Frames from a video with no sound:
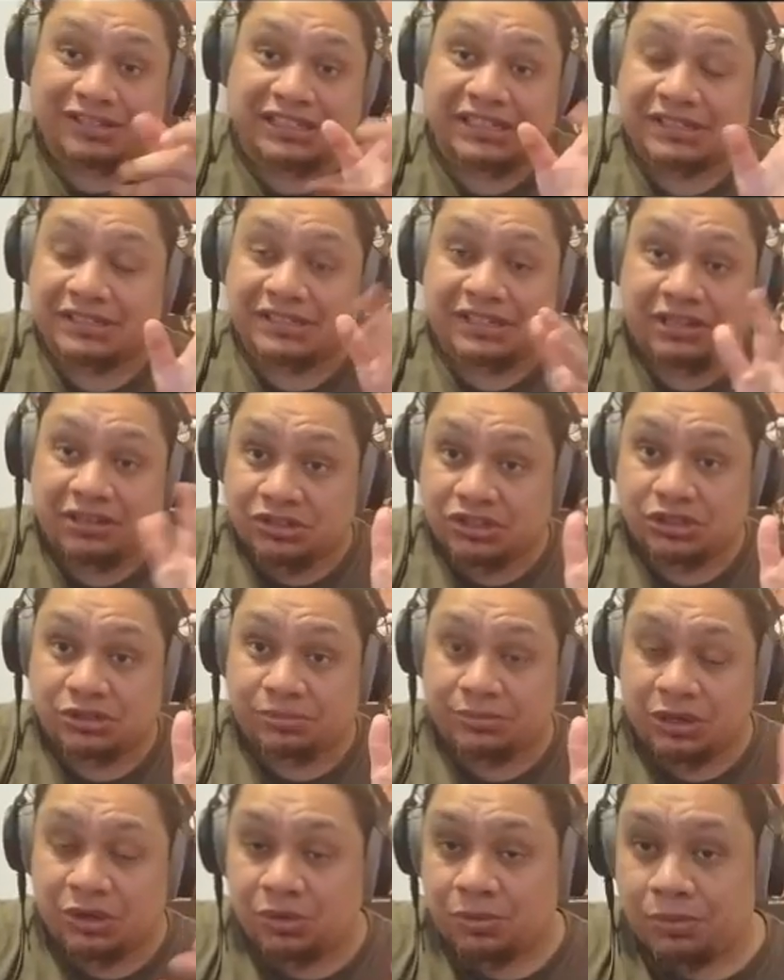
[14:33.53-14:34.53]
is the
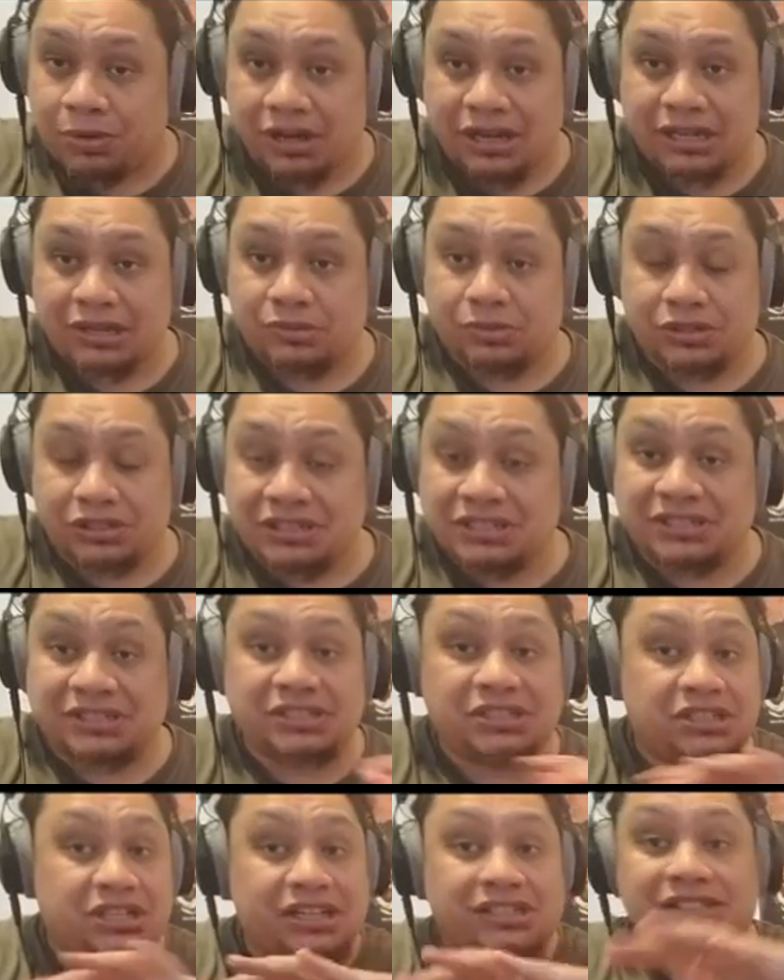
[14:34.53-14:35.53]
instrumental break, which is
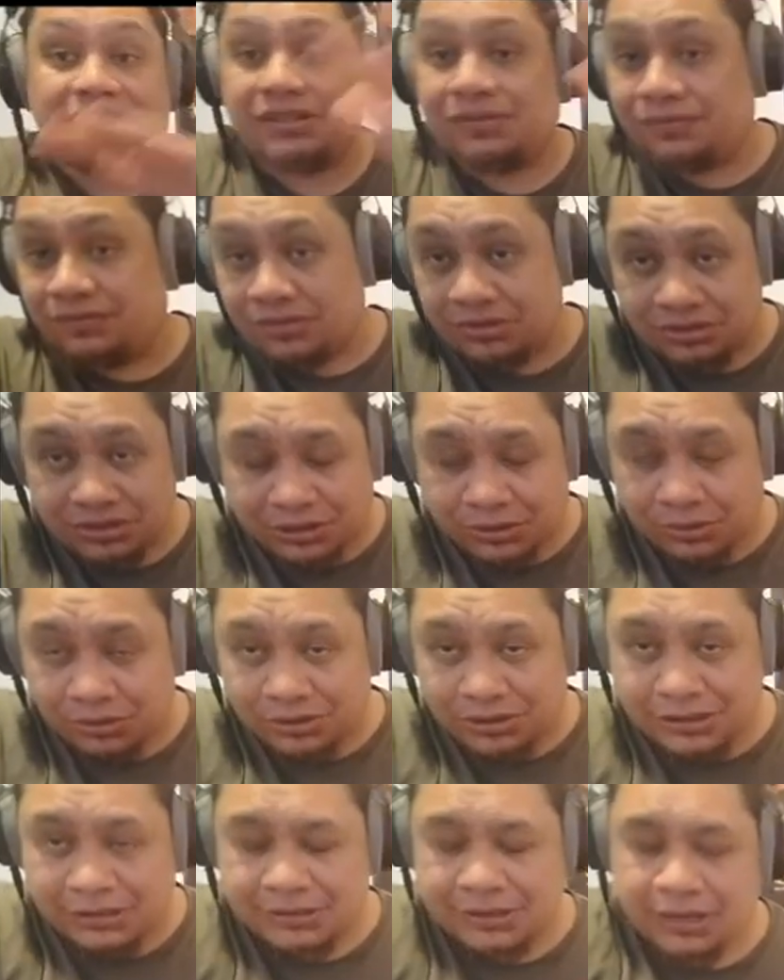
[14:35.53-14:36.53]
just the verse
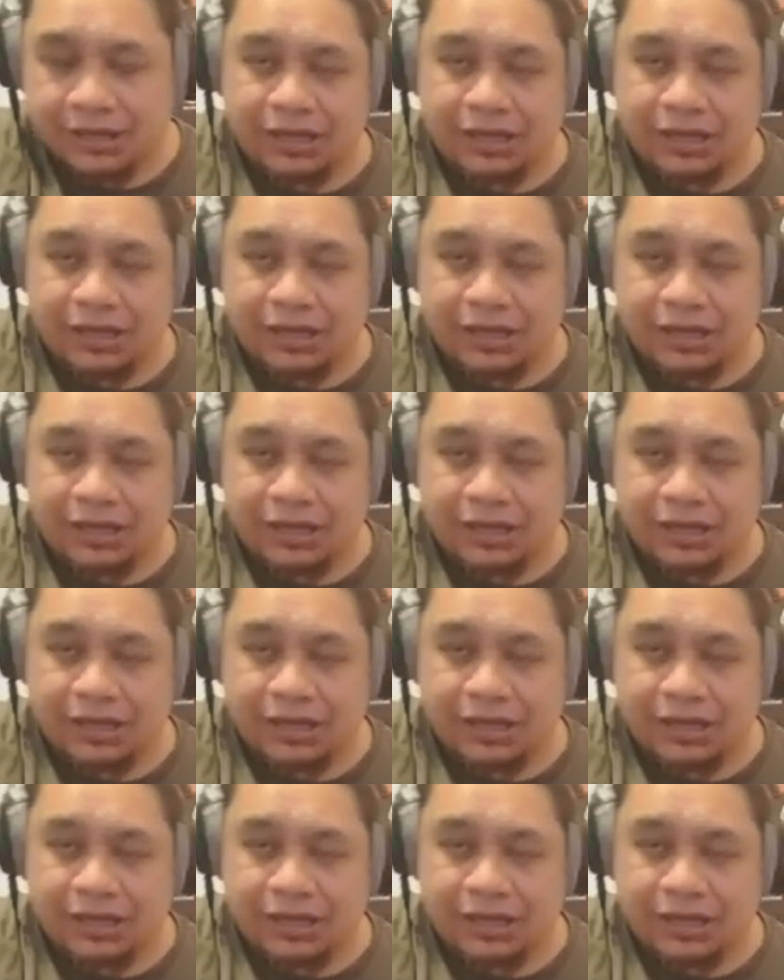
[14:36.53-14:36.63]
chords,